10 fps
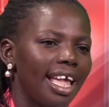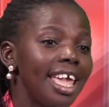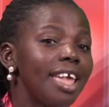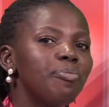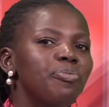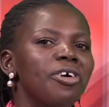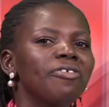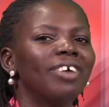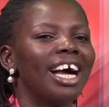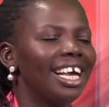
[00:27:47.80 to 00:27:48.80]

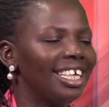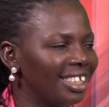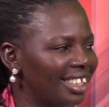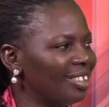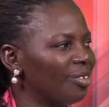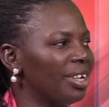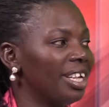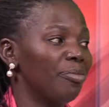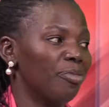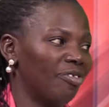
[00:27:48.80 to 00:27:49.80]
improvise,
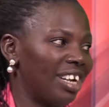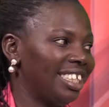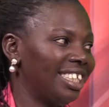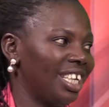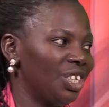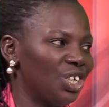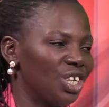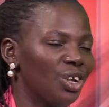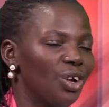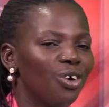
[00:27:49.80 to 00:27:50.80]

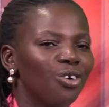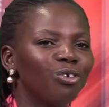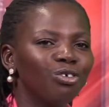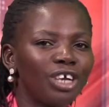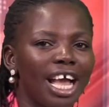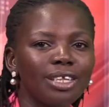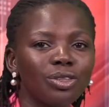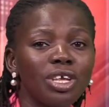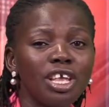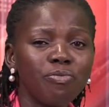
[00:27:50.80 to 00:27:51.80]
improvisation, who try
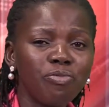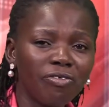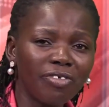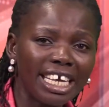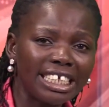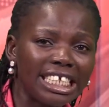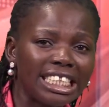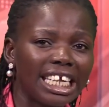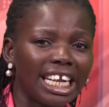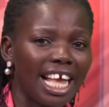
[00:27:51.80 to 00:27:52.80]
to improvise in
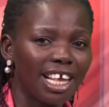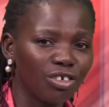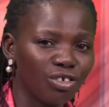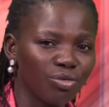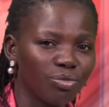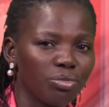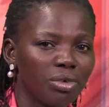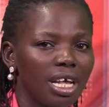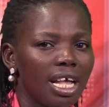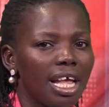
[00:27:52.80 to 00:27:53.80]
the classroom
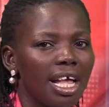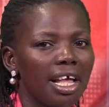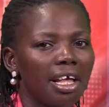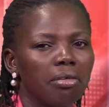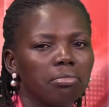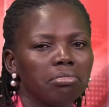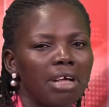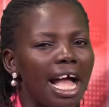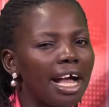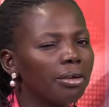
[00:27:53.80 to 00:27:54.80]

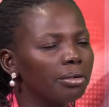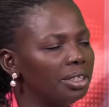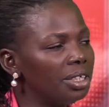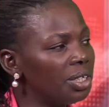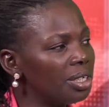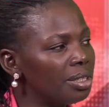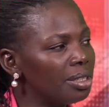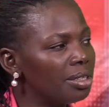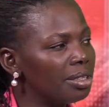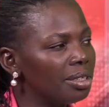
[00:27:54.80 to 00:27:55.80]
are good teachers.
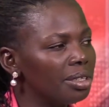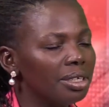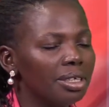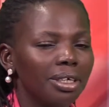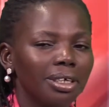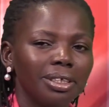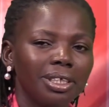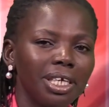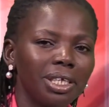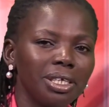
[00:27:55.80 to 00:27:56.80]

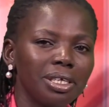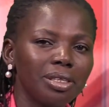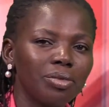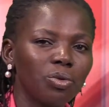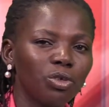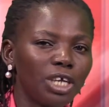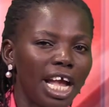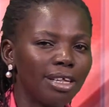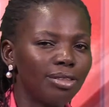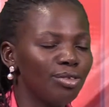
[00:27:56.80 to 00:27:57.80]
Teachers who
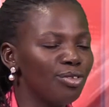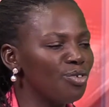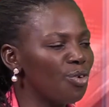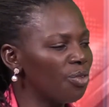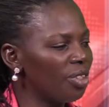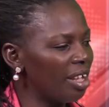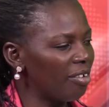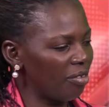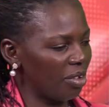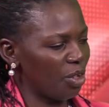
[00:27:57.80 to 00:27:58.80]
try to know
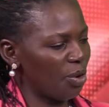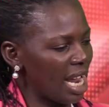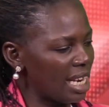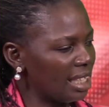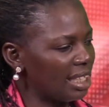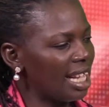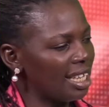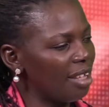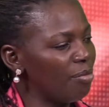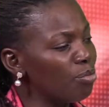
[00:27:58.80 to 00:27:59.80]

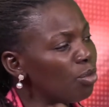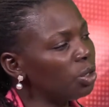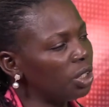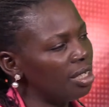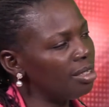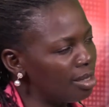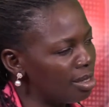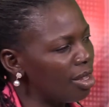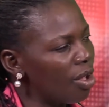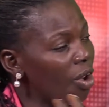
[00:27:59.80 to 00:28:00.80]
understand the
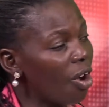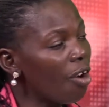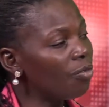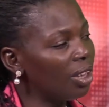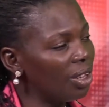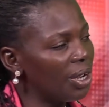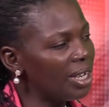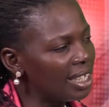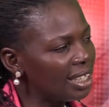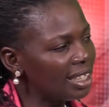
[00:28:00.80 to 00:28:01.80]
emotions of the
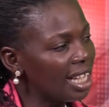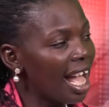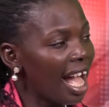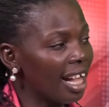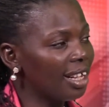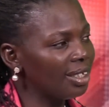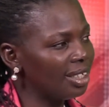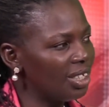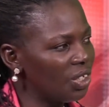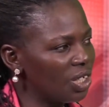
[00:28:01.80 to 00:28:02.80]
learners are
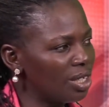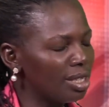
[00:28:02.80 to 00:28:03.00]
good teachers.